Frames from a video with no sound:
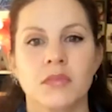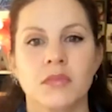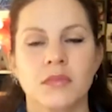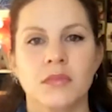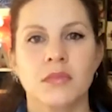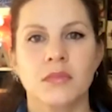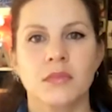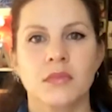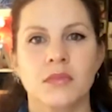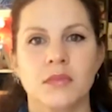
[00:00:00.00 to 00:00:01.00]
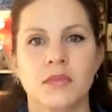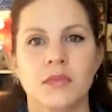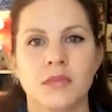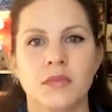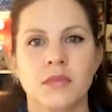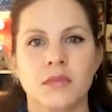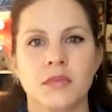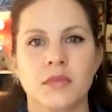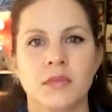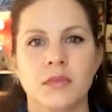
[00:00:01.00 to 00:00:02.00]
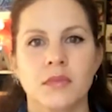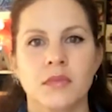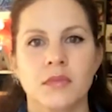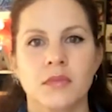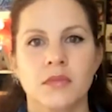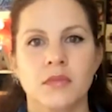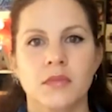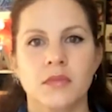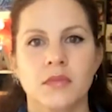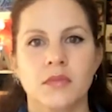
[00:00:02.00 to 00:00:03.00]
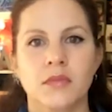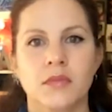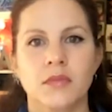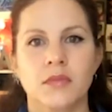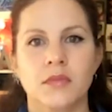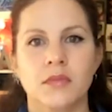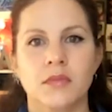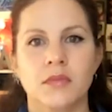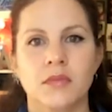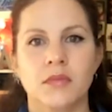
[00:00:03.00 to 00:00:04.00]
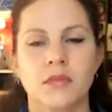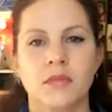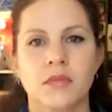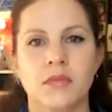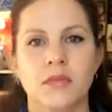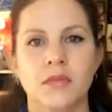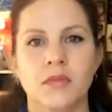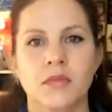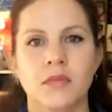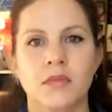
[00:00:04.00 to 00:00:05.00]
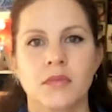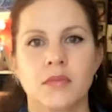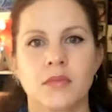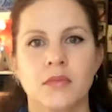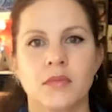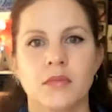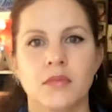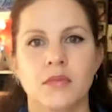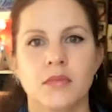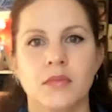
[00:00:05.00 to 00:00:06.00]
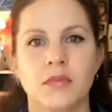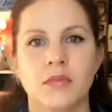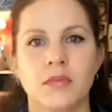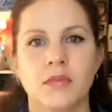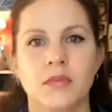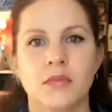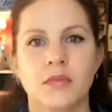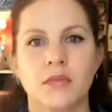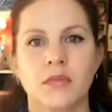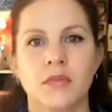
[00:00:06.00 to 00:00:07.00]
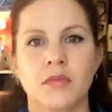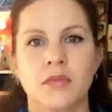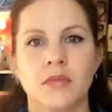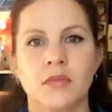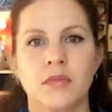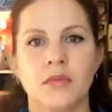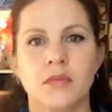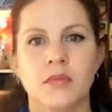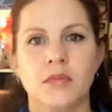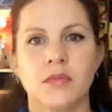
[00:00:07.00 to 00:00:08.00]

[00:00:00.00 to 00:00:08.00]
(not speaking)